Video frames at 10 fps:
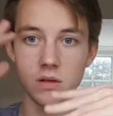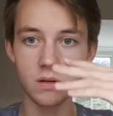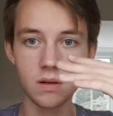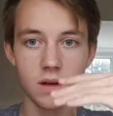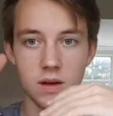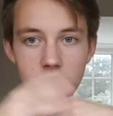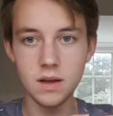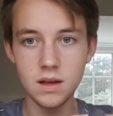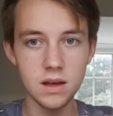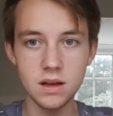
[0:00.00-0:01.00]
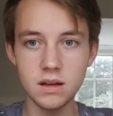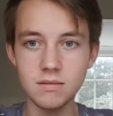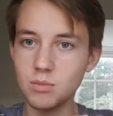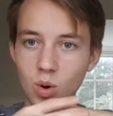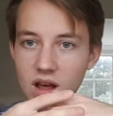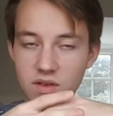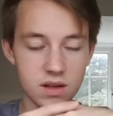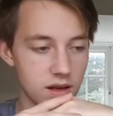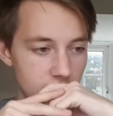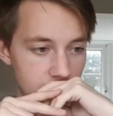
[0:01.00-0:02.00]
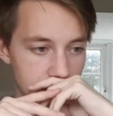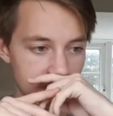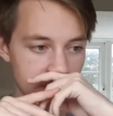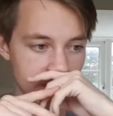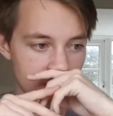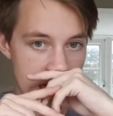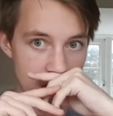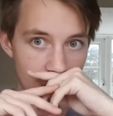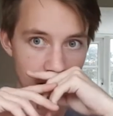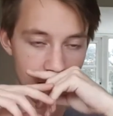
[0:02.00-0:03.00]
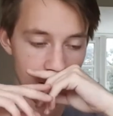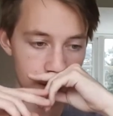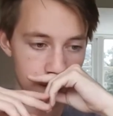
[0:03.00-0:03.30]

or whatever. It's not like